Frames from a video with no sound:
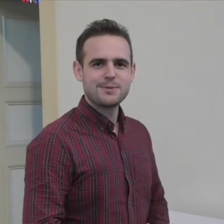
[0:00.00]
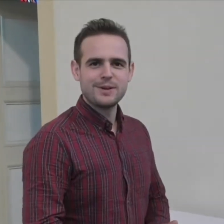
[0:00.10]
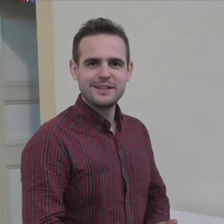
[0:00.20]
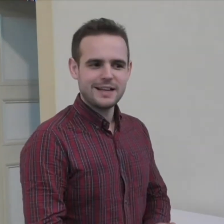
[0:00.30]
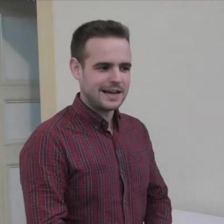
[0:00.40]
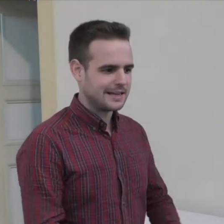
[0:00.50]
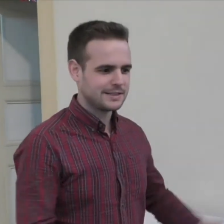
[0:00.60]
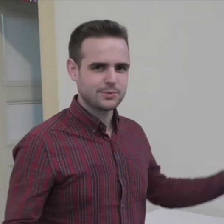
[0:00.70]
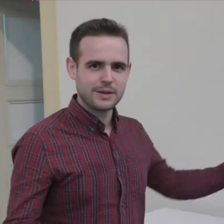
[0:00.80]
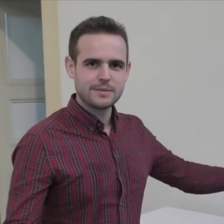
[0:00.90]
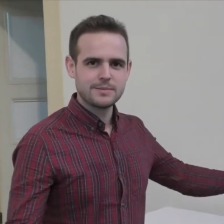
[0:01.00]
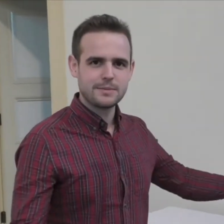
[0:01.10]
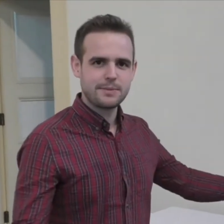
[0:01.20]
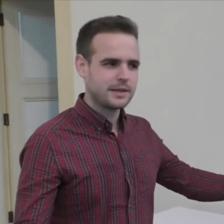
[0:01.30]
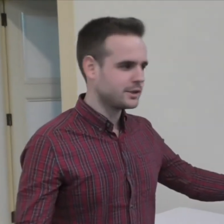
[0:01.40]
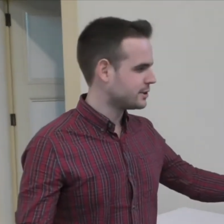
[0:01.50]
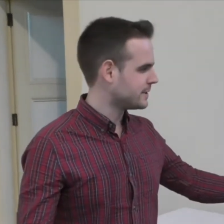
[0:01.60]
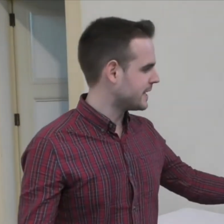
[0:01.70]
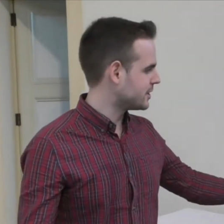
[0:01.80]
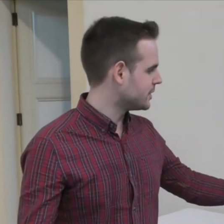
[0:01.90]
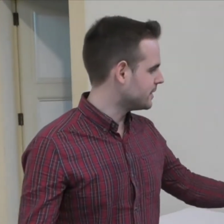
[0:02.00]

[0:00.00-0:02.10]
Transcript: Will and welcome to the percussion section.